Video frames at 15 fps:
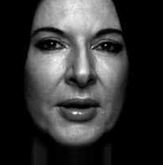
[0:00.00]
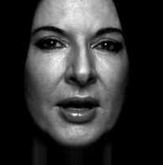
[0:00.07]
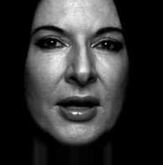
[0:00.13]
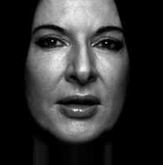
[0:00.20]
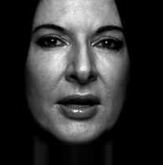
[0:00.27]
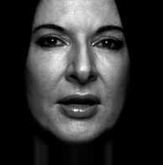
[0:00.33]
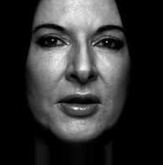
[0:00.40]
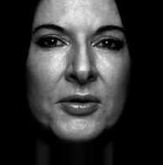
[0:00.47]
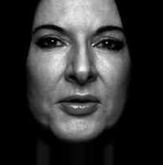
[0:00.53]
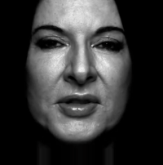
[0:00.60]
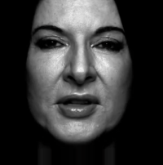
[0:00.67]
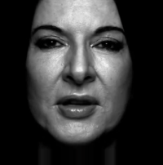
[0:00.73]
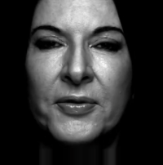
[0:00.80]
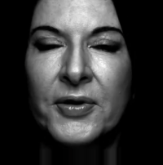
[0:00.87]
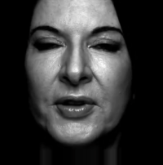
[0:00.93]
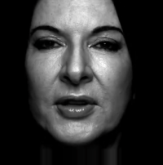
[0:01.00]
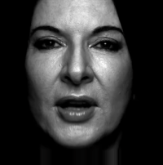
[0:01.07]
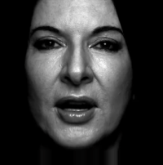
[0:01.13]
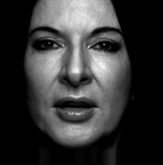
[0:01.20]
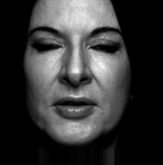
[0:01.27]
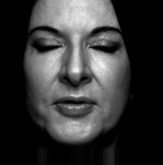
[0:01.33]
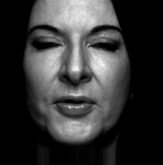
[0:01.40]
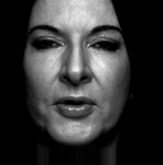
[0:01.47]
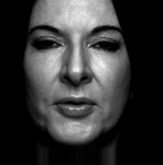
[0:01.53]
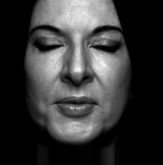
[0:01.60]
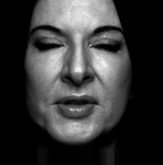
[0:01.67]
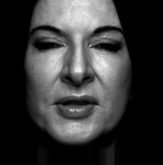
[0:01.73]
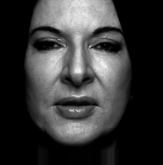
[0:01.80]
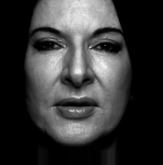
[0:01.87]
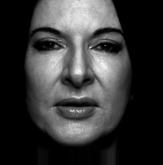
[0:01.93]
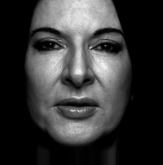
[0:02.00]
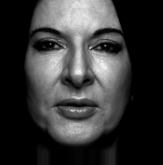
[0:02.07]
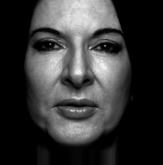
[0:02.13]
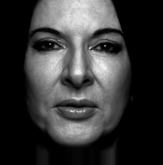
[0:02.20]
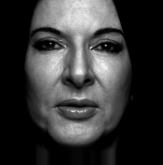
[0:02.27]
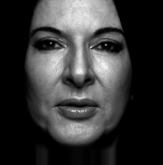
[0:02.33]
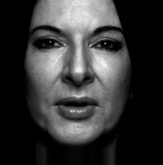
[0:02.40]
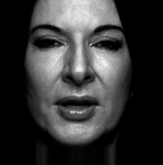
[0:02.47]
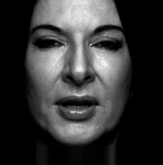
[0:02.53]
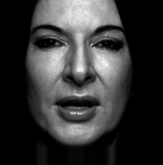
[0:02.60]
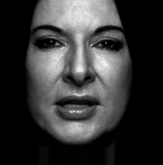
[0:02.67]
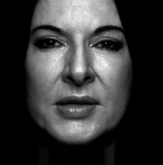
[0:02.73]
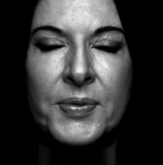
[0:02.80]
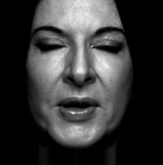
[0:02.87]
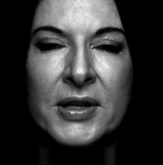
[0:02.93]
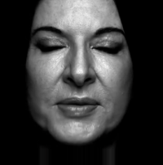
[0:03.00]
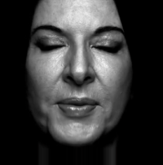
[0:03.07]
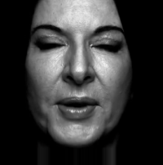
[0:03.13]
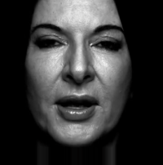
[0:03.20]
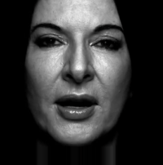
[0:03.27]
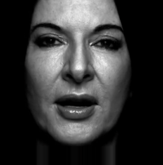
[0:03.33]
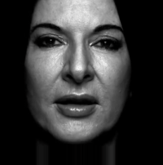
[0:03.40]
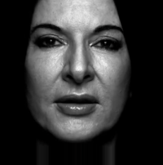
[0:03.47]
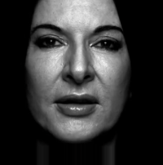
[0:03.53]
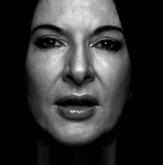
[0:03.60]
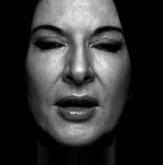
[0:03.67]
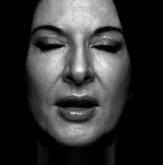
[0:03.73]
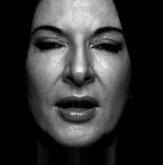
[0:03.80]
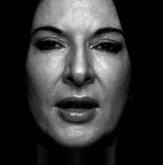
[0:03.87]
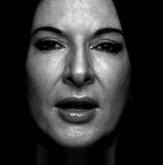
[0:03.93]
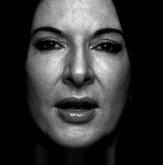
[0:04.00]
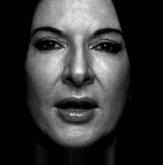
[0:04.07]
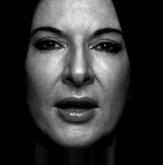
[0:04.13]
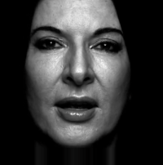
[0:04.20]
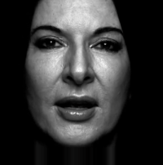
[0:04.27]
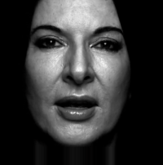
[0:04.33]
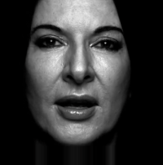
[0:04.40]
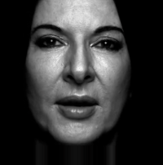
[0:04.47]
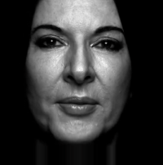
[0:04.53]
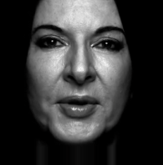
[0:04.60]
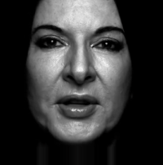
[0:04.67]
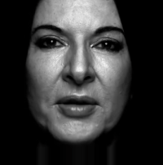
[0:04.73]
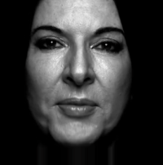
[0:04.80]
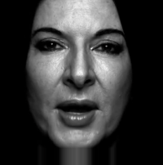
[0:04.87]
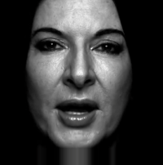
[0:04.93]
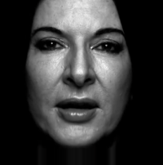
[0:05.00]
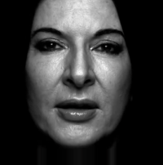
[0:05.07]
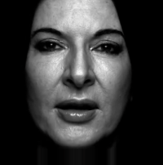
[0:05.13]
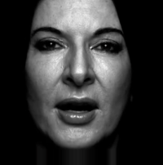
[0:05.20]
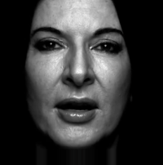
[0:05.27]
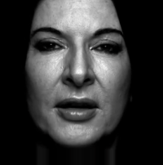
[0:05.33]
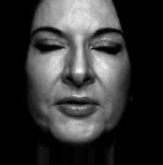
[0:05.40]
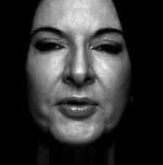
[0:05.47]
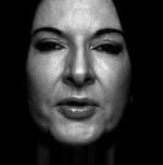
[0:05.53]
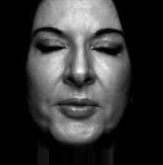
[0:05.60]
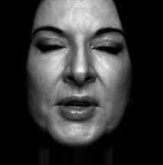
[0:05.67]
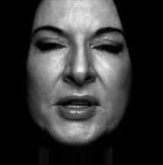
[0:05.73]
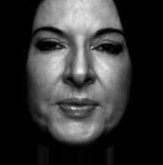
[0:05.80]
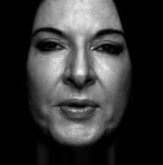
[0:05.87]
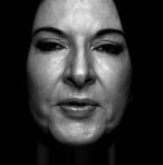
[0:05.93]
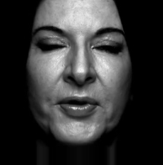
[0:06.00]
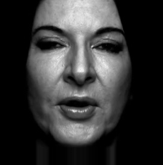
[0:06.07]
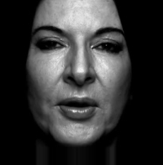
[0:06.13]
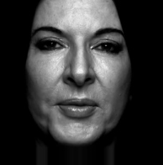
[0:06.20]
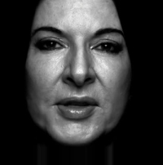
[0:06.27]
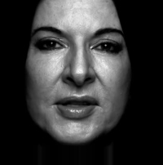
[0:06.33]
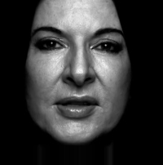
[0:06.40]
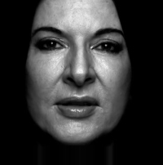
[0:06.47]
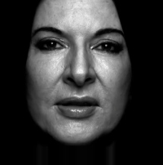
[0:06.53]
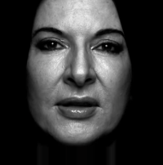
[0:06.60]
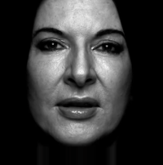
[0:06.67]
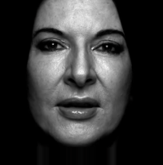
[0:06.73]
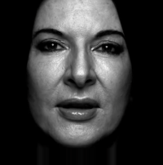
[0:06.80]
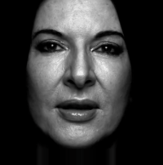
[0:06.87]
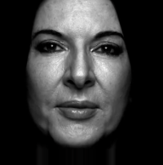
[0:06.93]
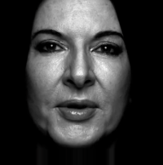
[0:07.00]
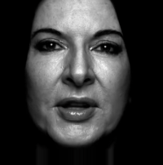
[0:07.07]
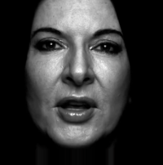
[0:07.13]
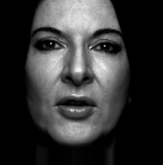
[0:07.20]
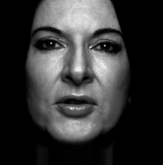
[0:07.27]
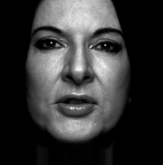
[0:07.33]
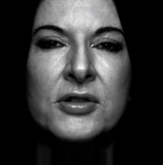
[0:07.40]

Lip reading: It's a really interesting way of watching an interview, and you get to see all of the micro-expressions that you wouldn't normally see in a general interview format.